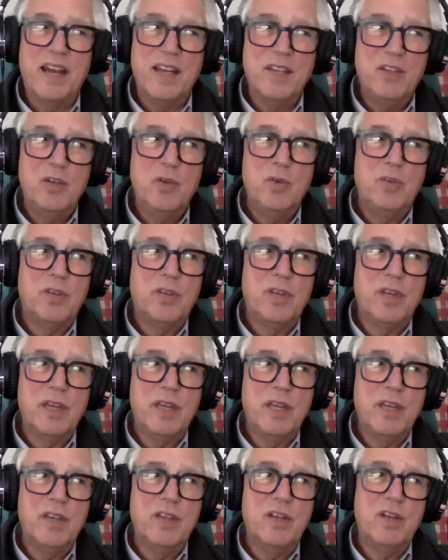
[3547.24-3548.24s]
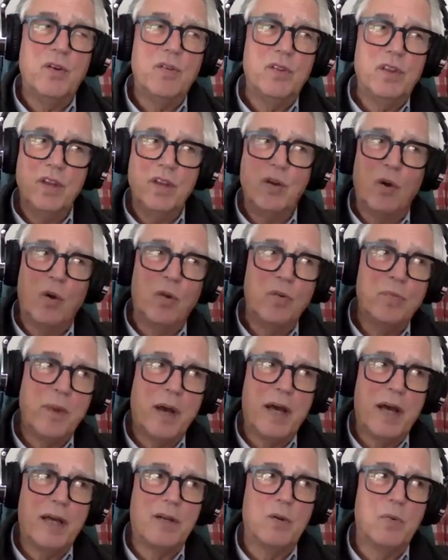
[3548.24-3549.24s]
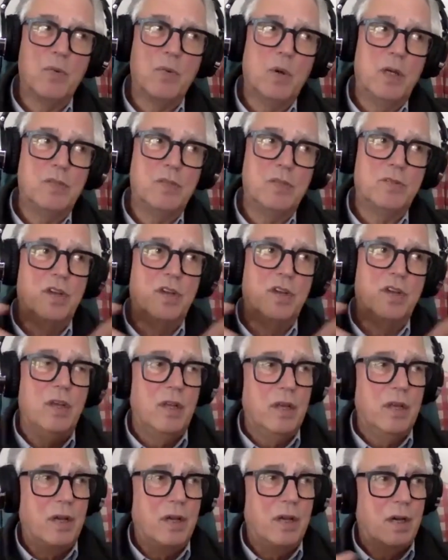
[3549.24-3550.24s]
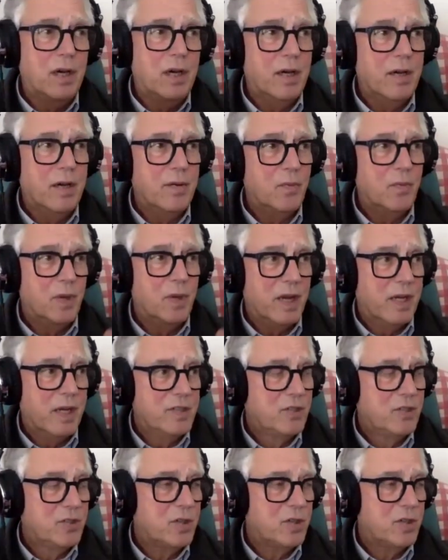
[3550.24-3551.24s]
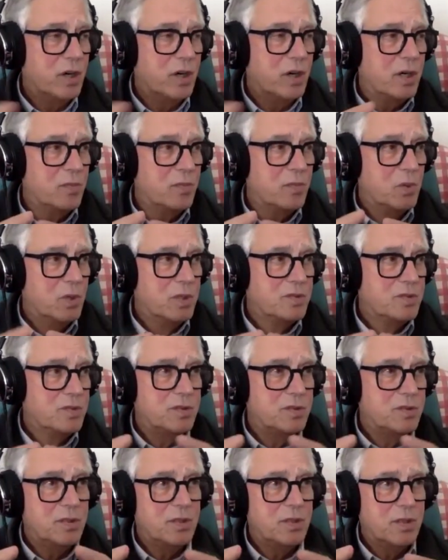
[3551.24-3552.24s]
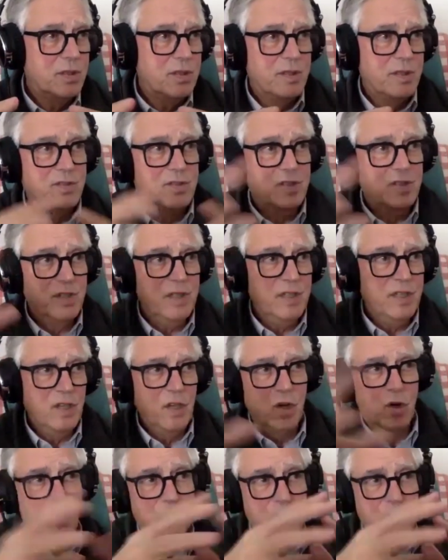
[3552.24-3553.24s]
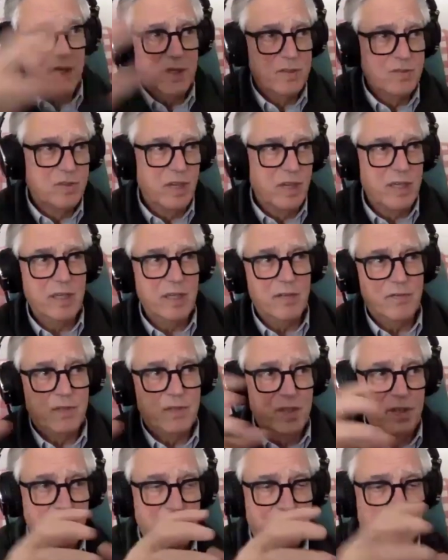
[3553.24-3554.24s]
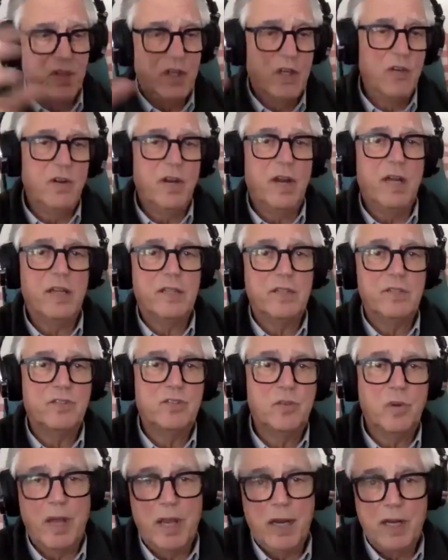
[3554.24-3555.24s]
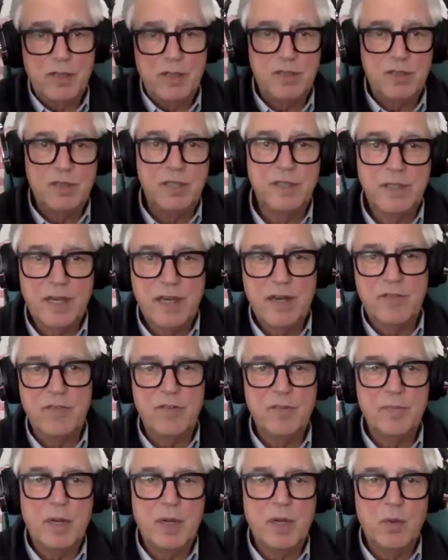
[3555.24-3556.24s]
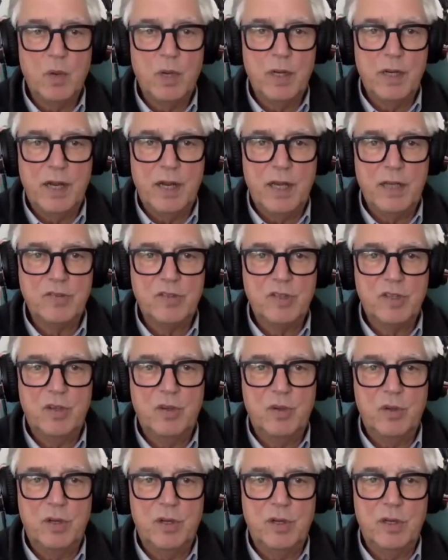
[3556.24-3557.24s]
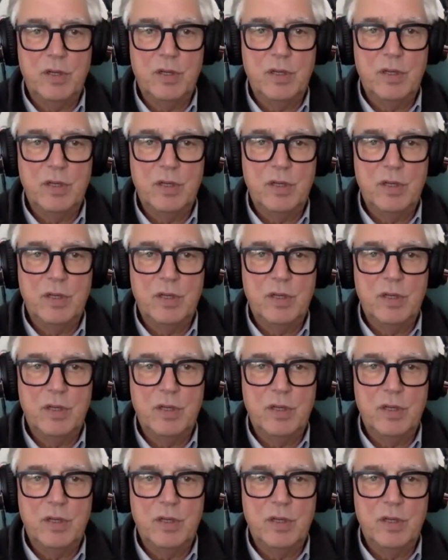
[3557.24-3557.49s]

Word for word: i do think you know the old model was uh, when I started was uh, the CEO and the executive team figured out the strategy and then everybody went and executed it.